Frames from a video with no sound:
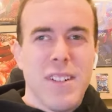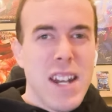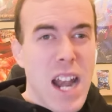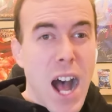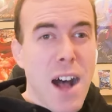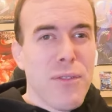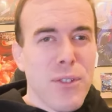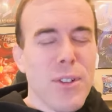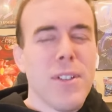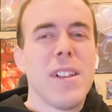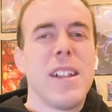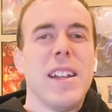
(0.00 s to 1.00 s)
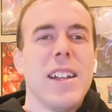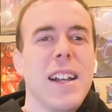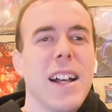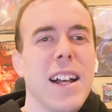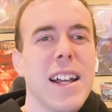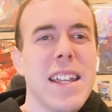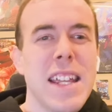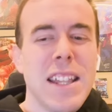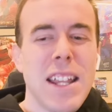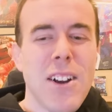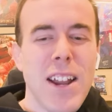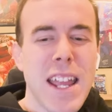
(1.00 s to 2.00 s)
novel uh, in
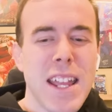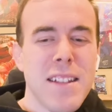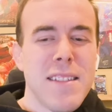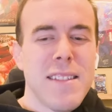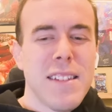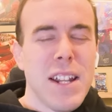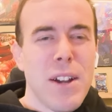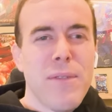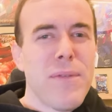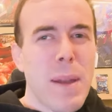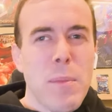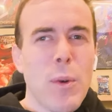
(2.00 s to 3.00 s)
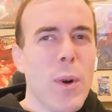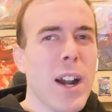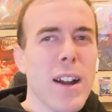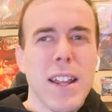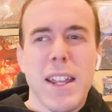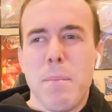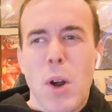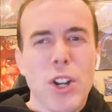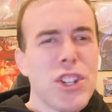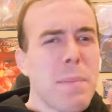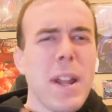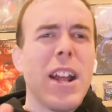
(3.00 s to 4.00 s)
their hands. You know, February,
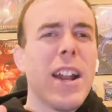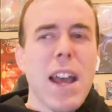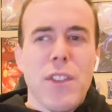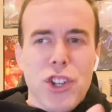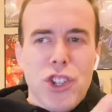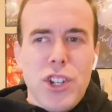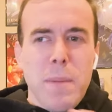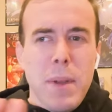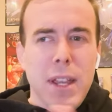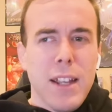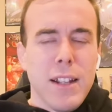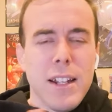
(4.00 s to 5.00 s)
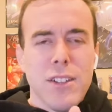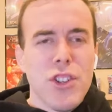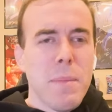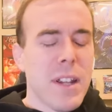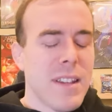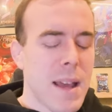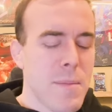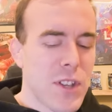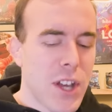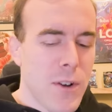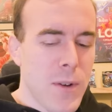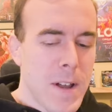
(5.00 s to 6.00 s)
March, depending on how the shipping and shipping times
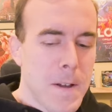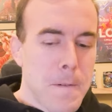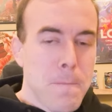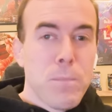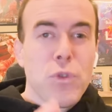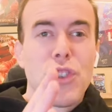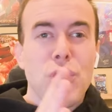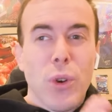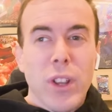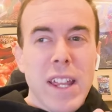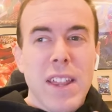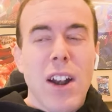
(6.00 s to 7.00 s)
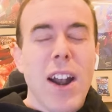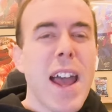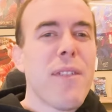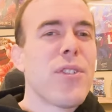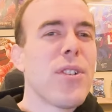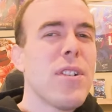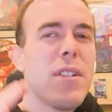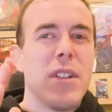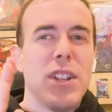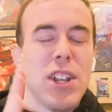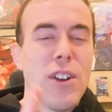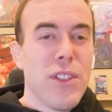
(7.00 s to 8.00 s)
go. Shortly thereafter,
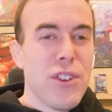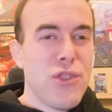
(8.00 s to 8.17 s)
Year the